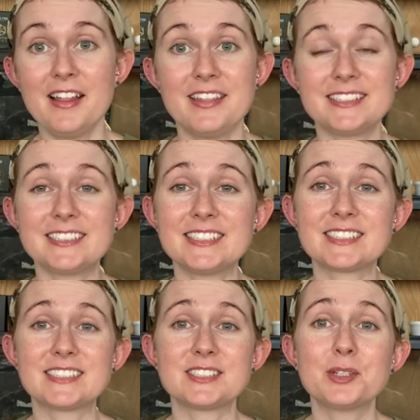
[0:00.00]
This is
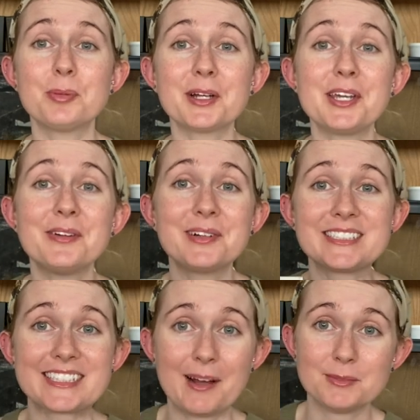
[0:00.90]
super cute because
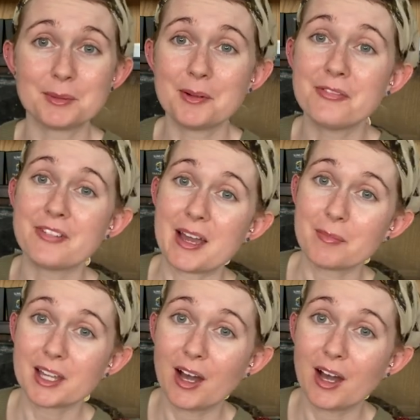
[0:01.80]
it comes from a family